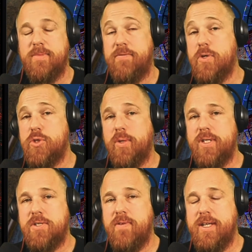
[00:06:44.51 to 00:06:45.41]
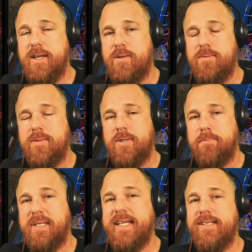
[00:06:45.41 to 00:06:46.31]
If you enjoyed this video,
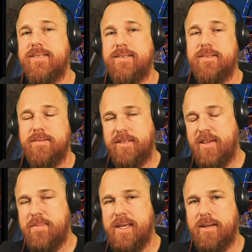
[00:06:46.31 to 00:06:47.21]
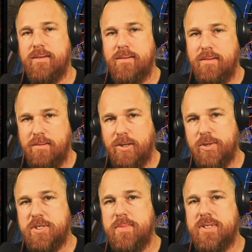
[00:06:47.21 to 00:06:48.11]
please give me a
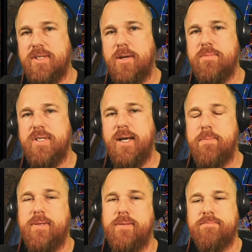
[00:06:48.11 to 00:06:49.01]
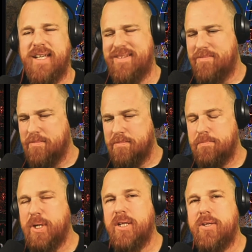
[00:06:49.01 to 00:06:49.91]
Christmas thumbs up and
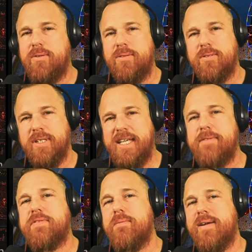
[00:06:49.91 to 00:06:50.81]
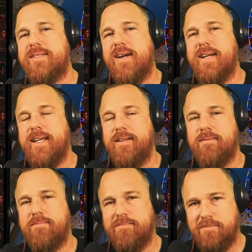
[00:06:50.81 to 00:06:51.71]
put a little gift in my stocking.
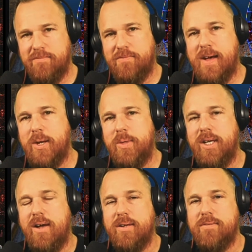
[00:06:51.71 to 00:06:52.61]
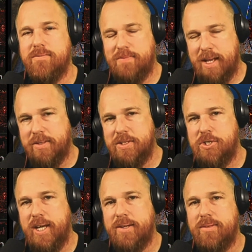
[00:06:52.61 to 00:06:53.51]
Follow along, follow the
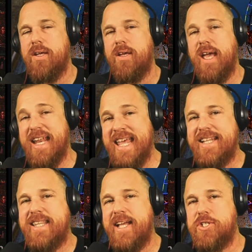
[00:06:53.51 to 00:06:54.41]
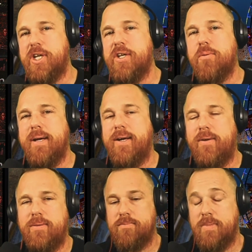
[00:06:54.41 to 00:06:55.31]
channel, and hit that jingle
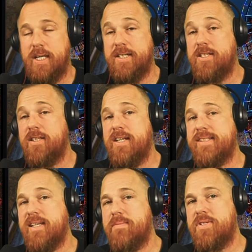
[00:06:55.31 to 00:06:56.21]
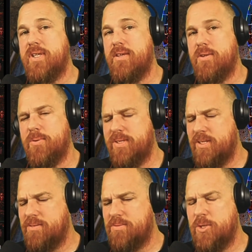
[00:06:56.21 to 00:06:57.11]
bell. And until the next time I see you, is
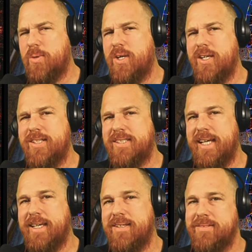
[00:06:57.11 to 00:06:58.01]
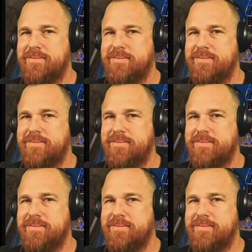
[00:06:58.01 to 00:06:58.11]
it too early to say?